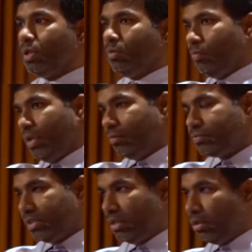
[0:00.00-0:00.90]
we have
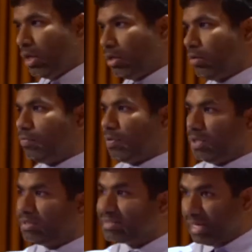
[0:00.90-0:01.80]
seen a lot
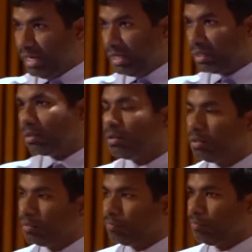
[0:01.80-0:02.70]
of screening
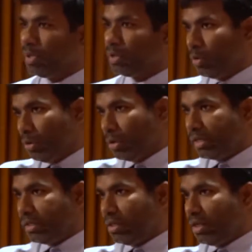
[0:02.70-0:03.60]
for
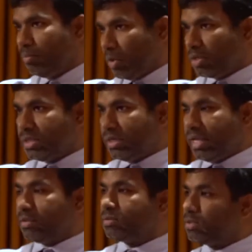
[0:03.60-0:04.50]
colorectal and prostate
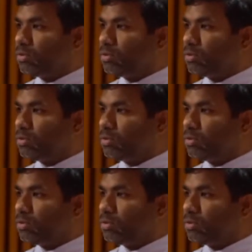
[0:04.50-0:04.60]
cancer.